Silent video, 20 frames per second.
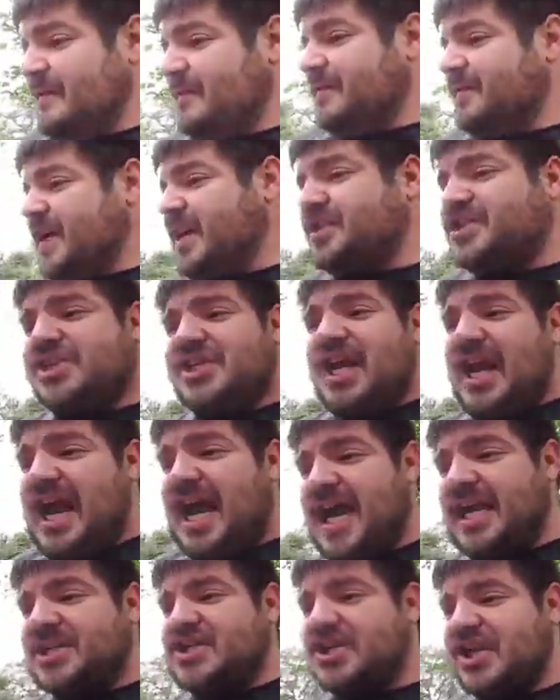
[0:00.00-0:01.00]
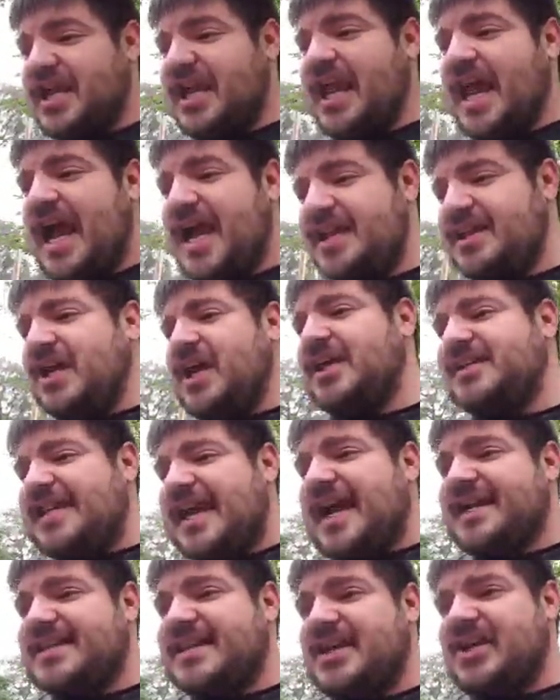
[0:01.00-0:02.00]
Because she actually had the
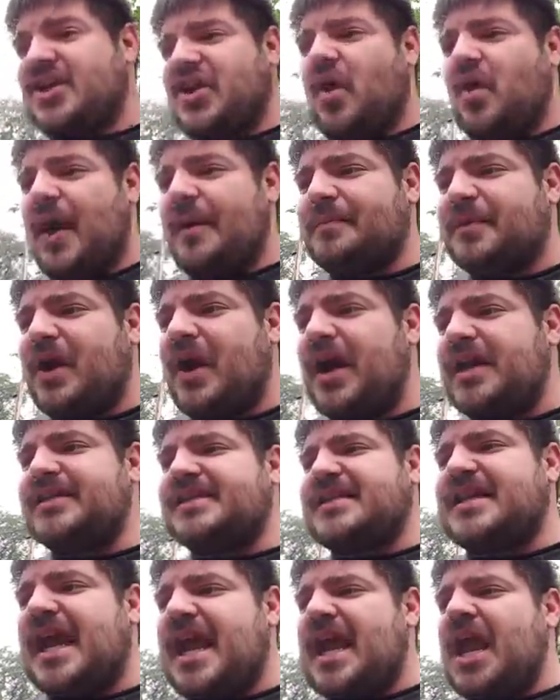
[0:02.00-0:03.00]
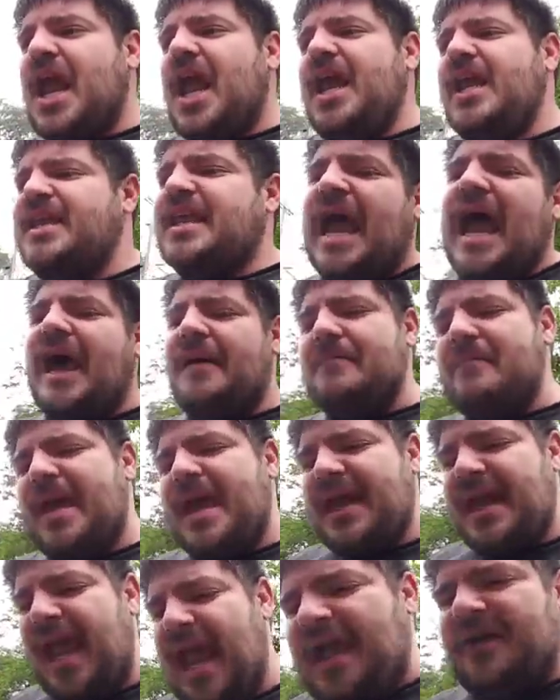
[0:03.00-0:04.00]
audacity to go up there and say, yeah,
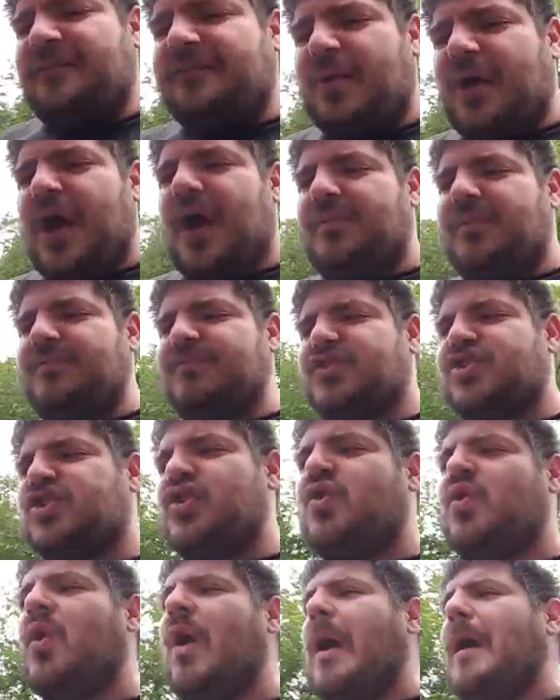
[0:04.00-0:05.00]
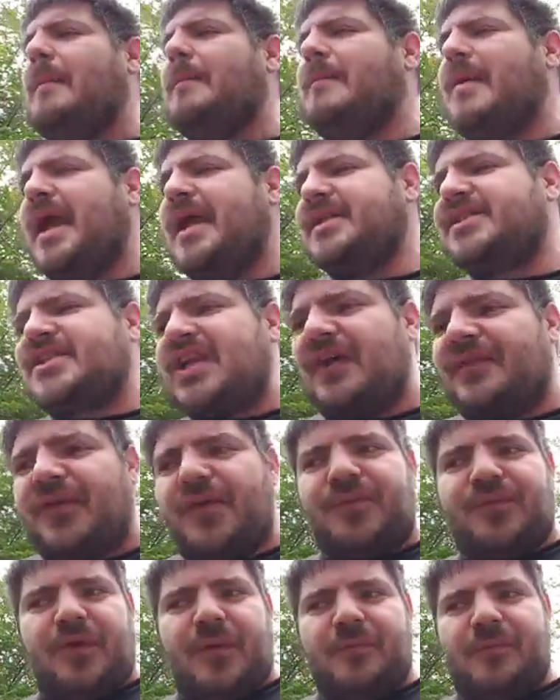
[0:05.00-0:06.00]
men have problems too. Men
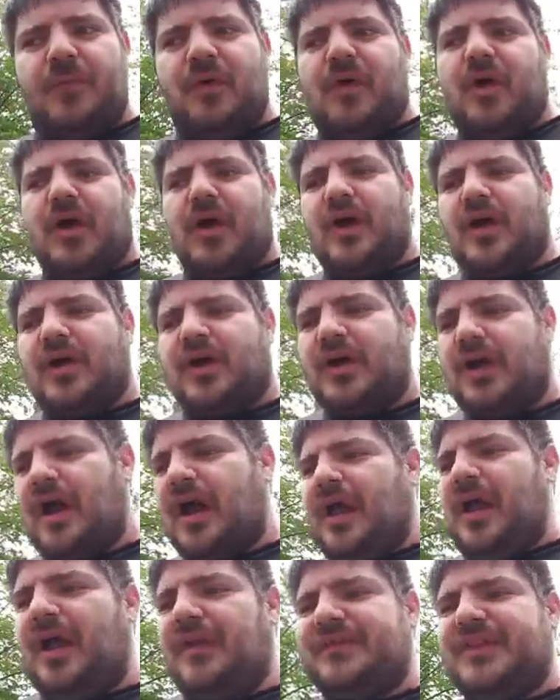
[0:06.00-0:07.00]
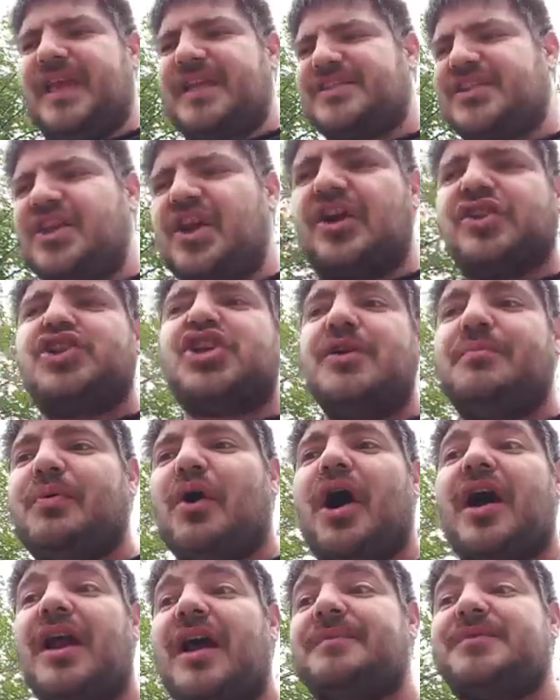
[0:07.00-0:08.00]
suffer from more of this. You know, she
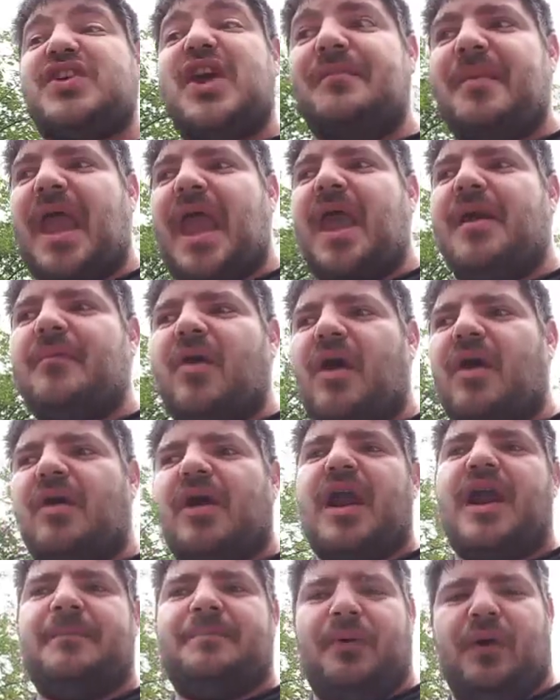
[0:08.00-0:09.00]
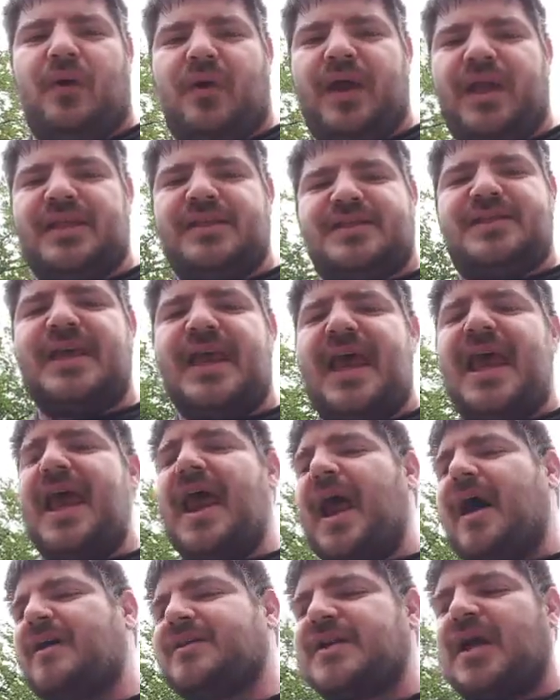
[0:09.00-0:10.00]
brought up some MRA points.
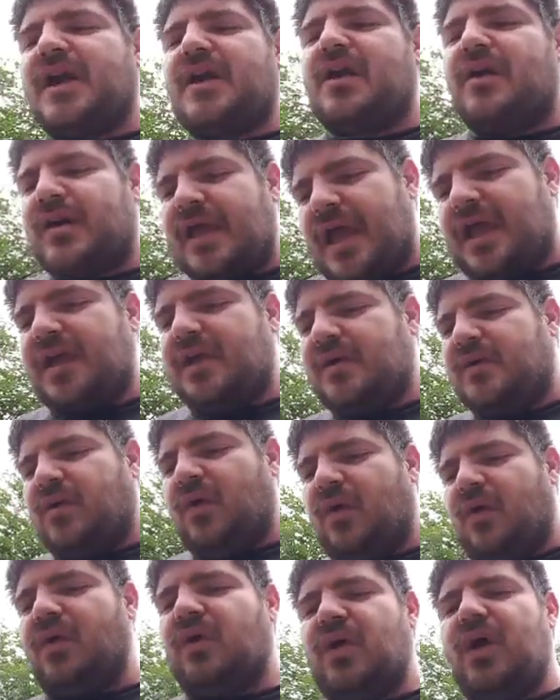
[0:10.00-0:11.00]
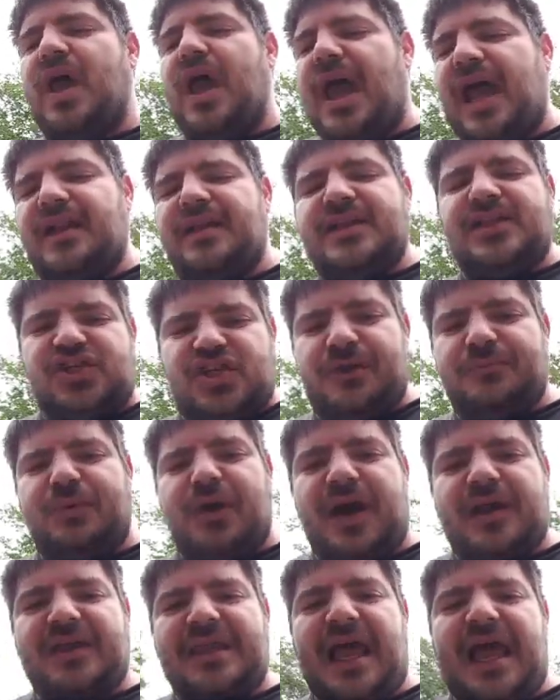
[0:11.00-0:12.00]
And I was like, okay, cool. At least she
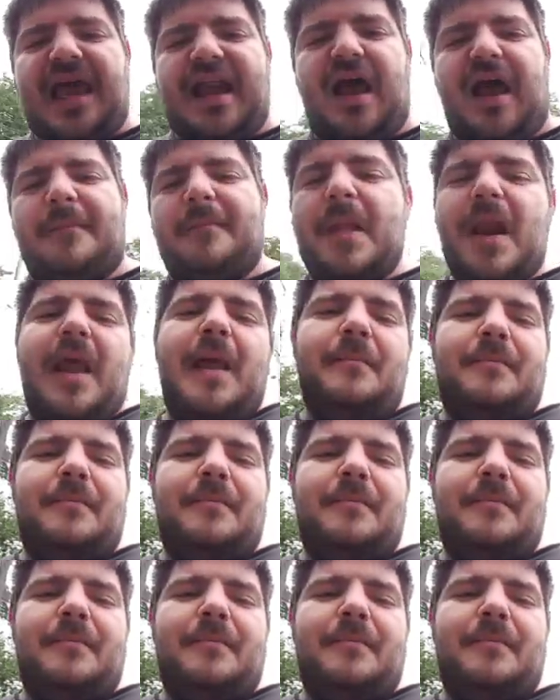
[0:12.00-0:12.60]
brought that up.